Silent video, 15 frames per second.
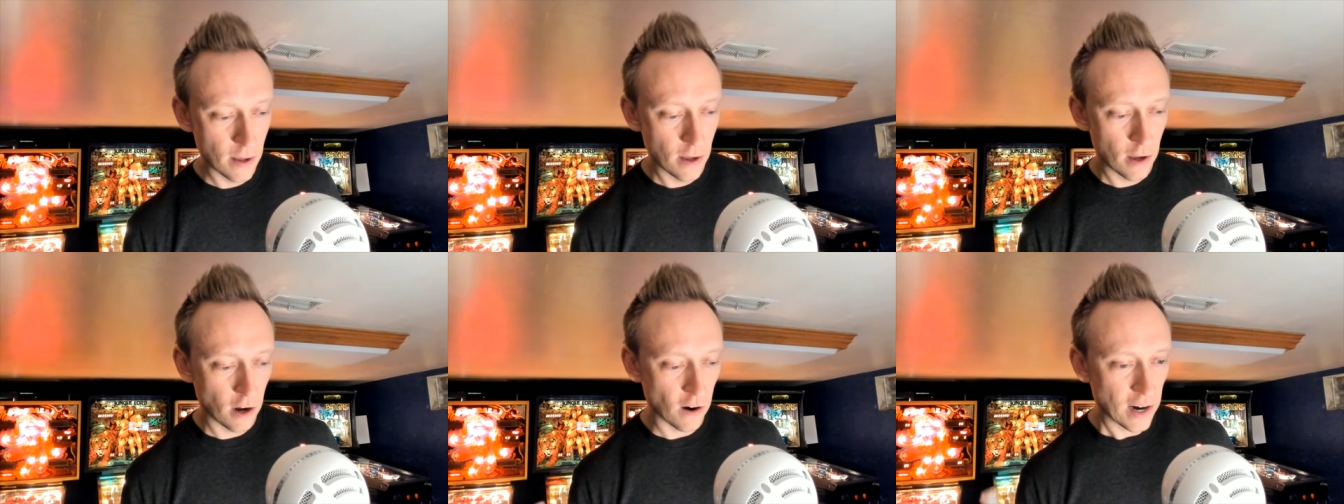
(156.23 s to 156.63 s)

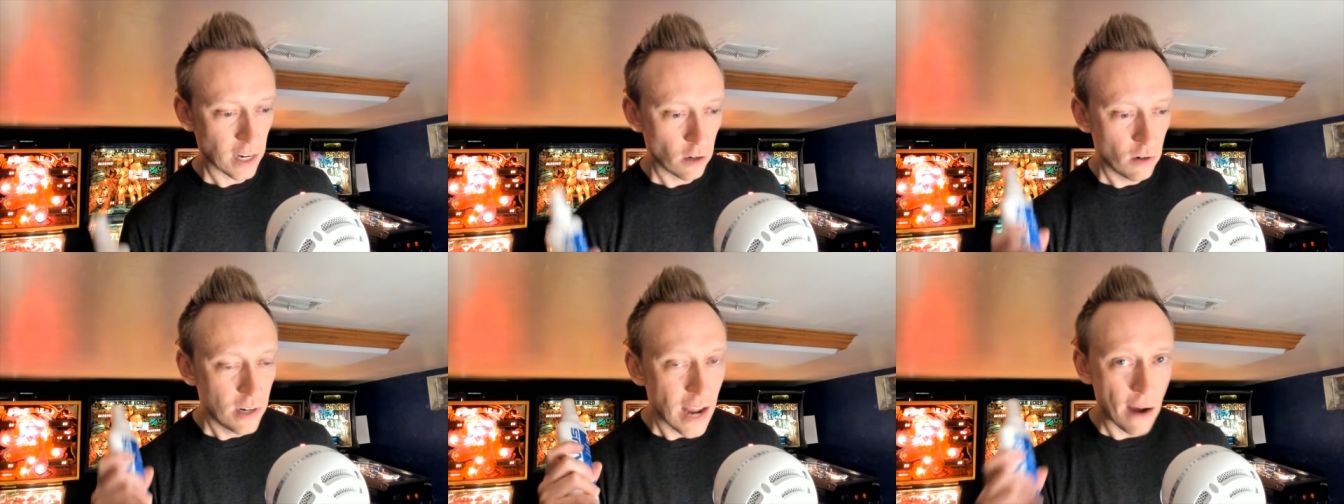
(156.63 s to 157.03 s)
All right.
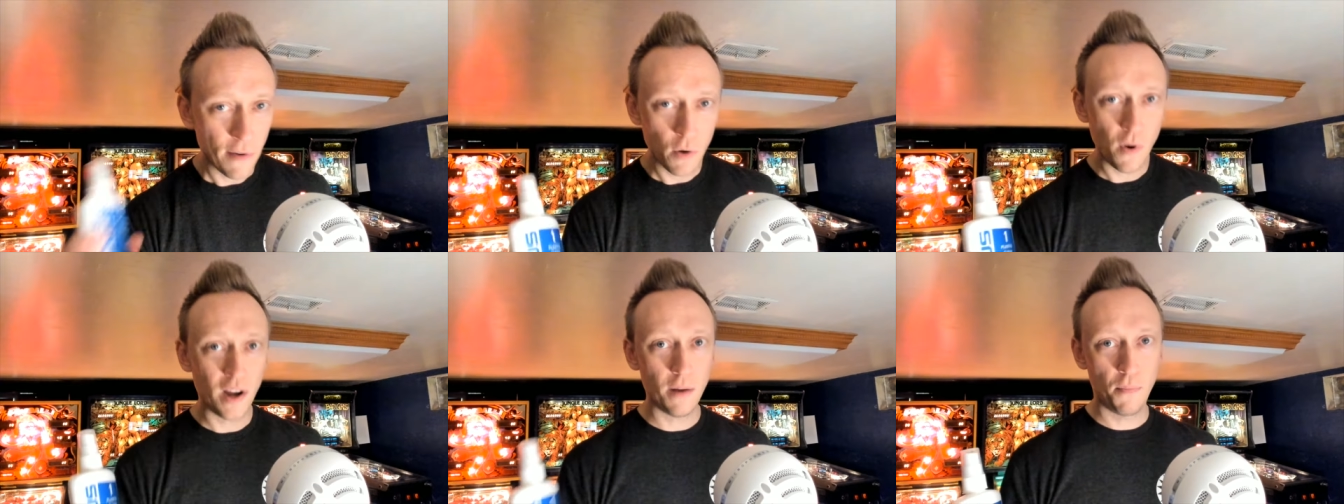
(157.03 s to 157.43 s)
You
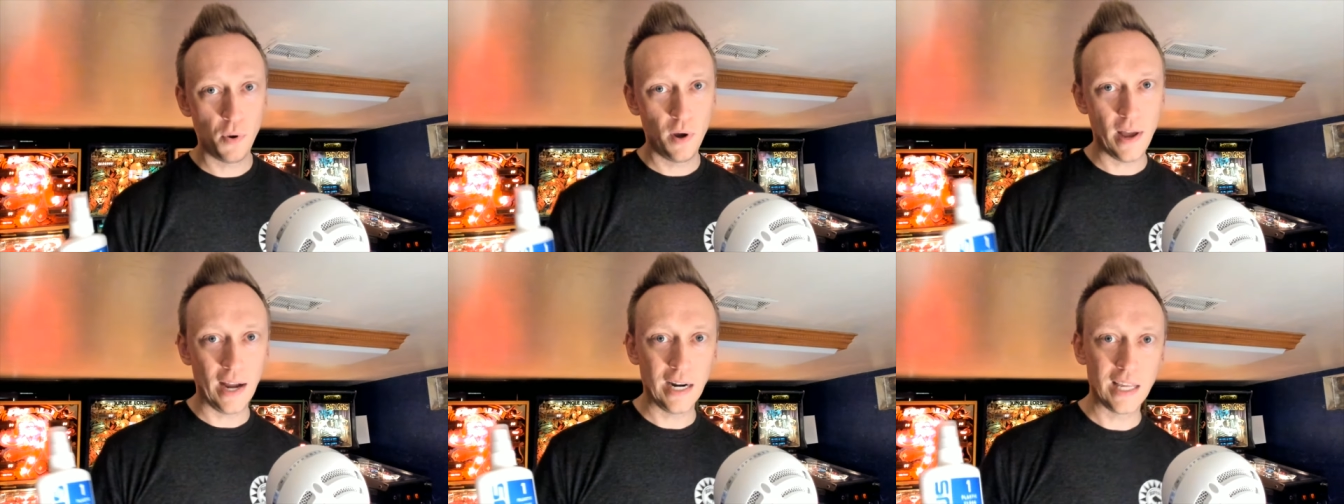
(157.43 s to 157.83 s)
never want to
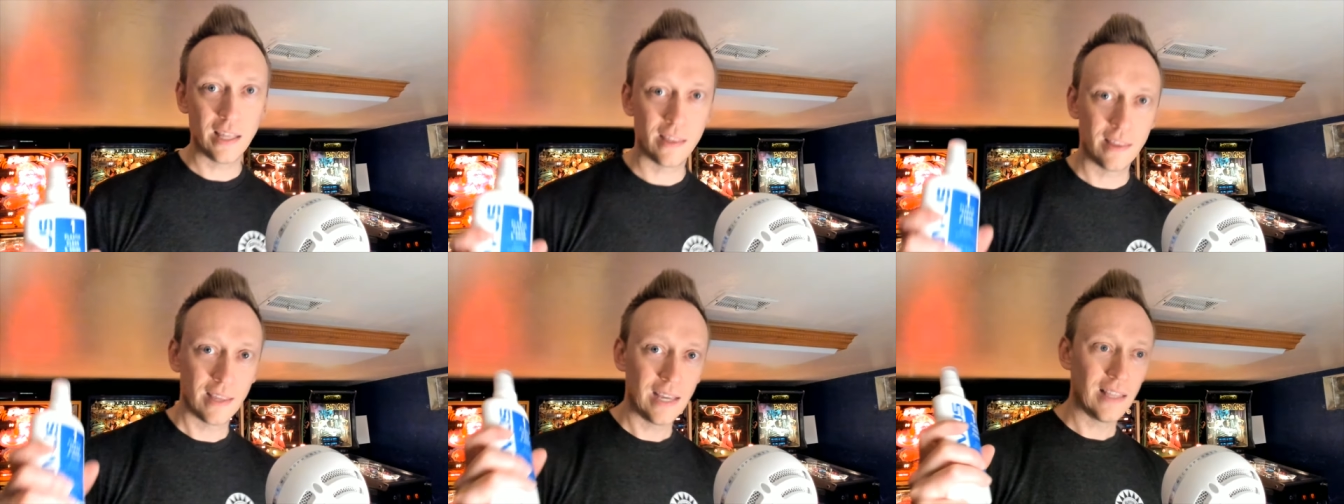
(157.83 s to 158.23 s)
put
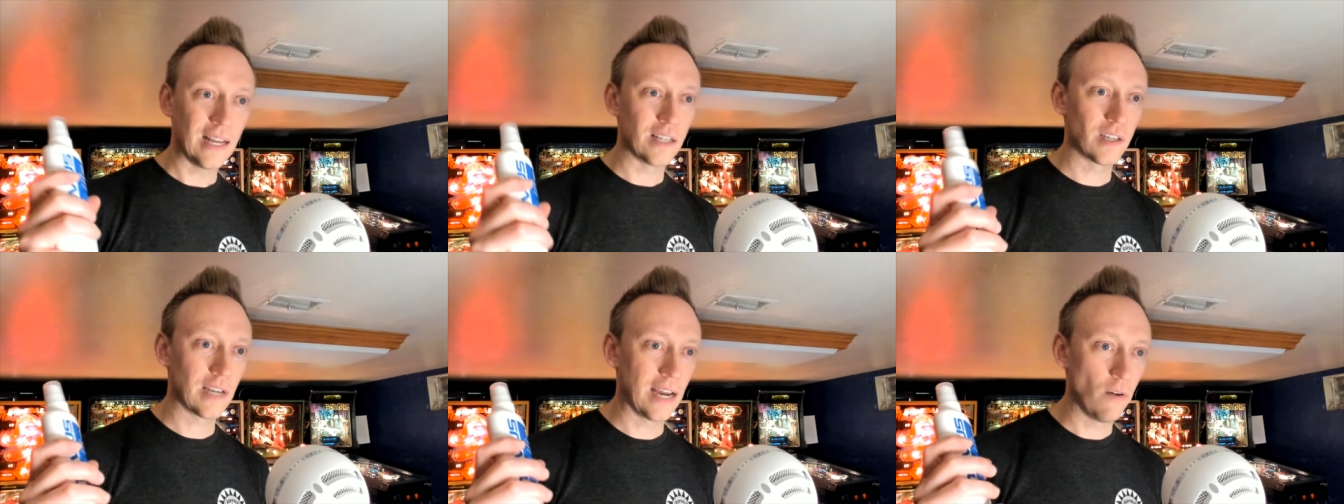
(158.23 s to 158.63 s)
anything
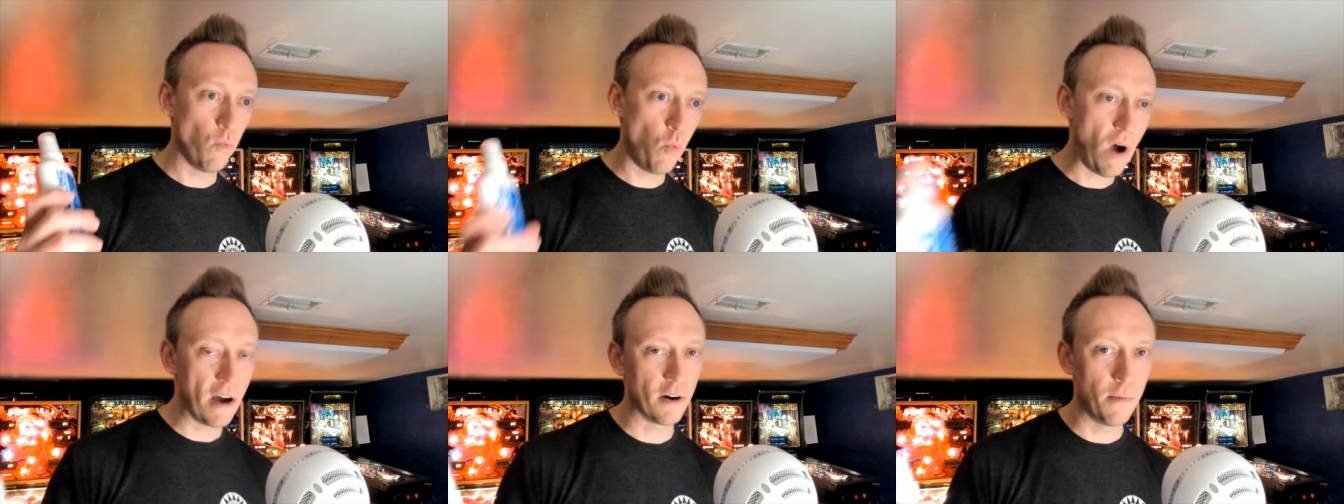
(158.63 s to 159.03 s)
that's kind of
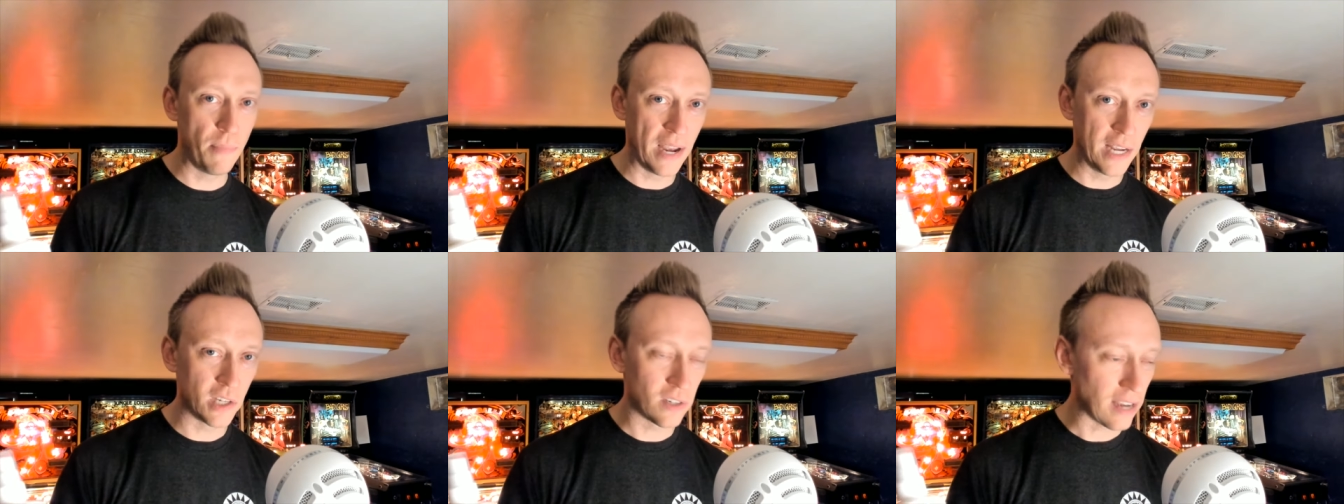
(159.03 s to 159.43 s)

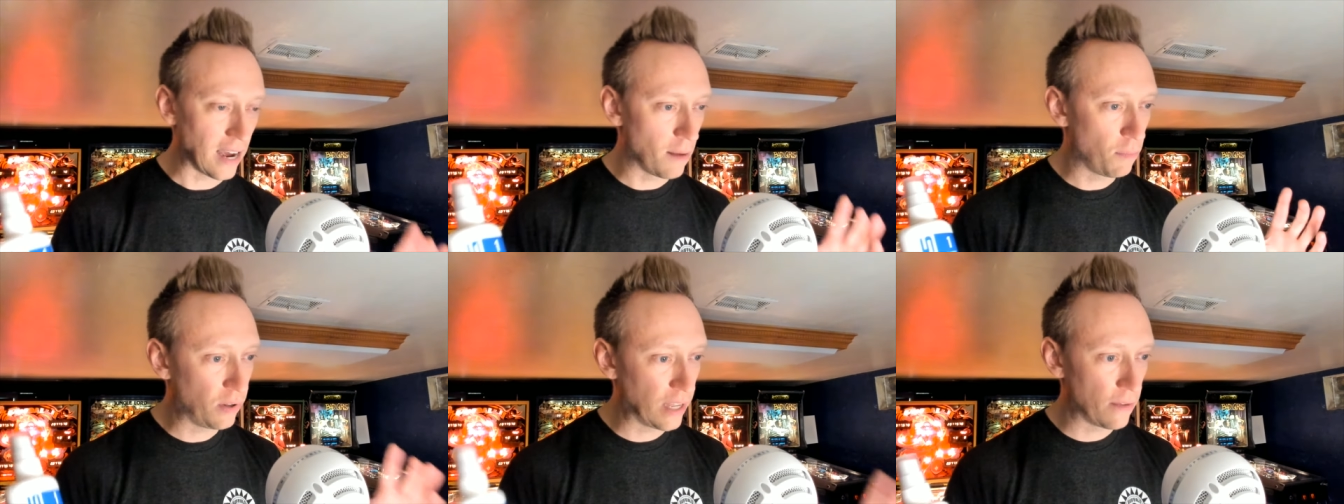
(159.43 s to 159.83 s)
water-based
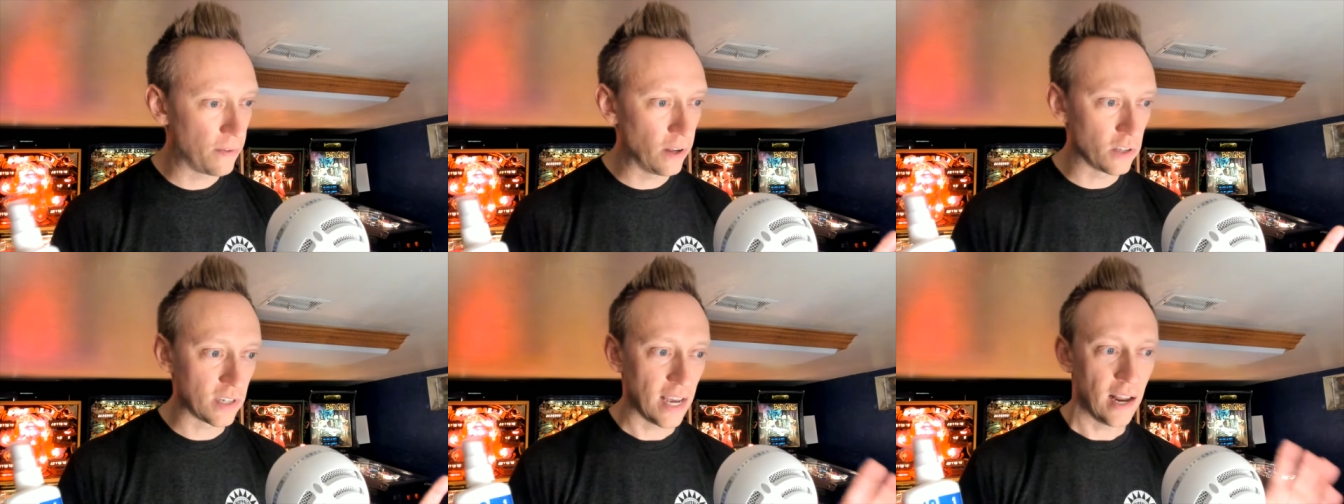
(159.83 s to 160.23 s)
on
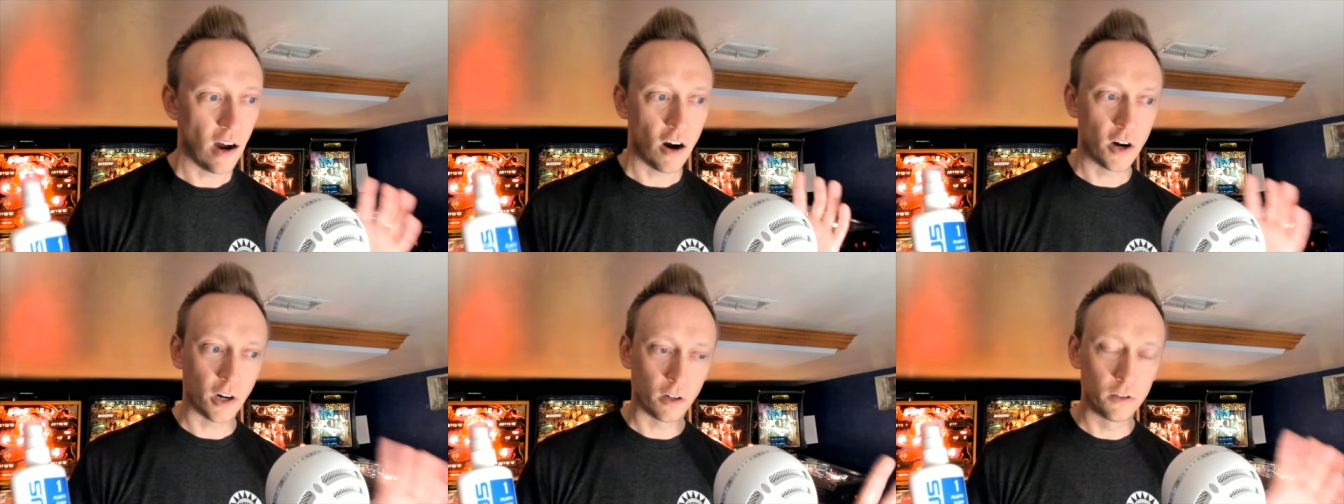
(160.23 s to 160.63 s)
playfields that
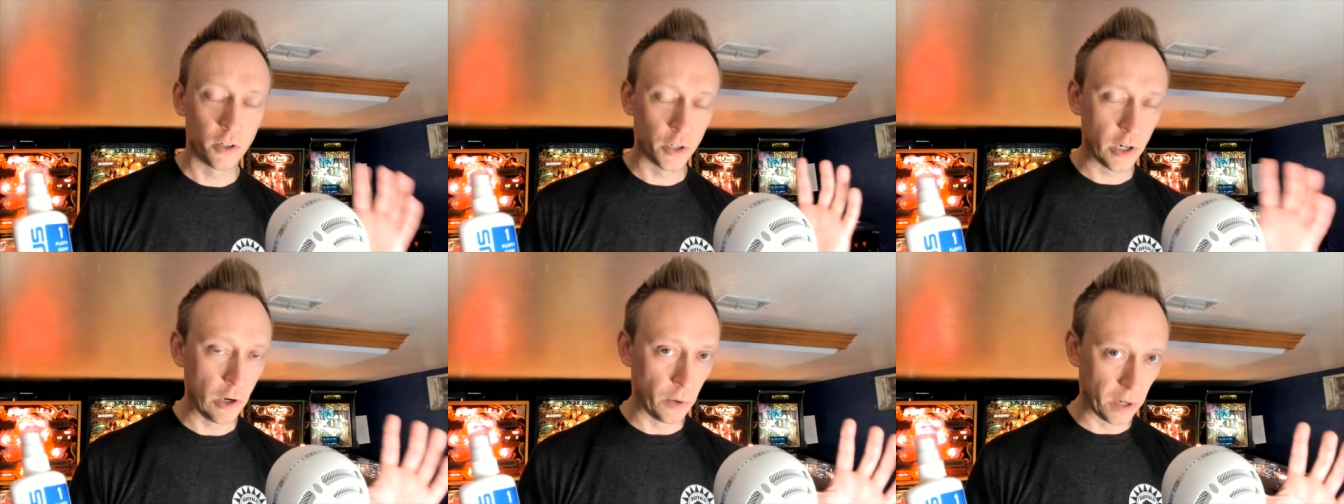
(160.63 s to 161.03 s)
aren't
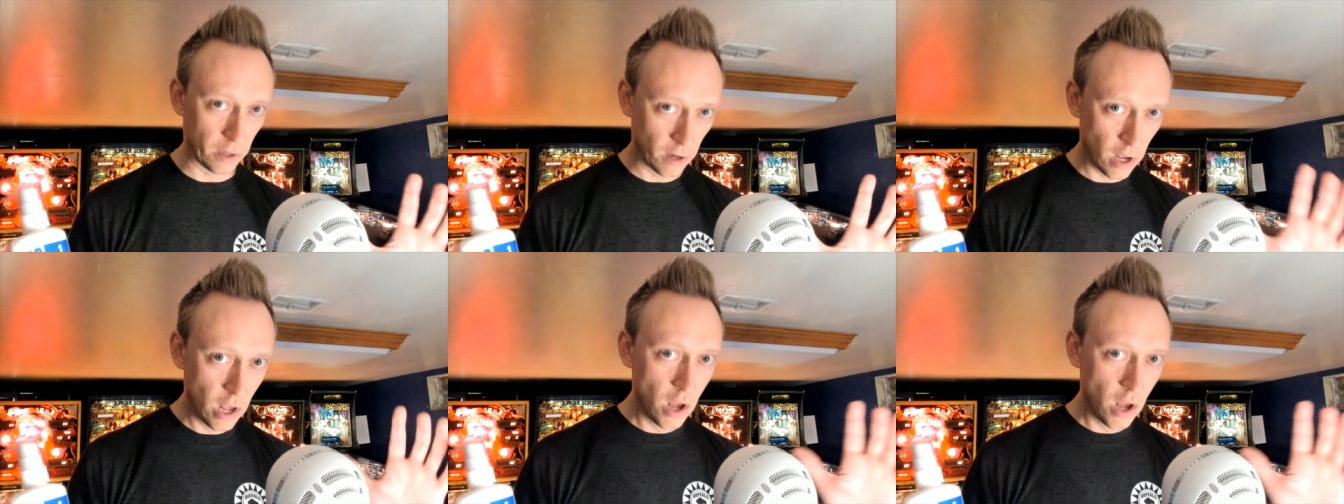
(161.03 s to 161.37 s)
clear-coated.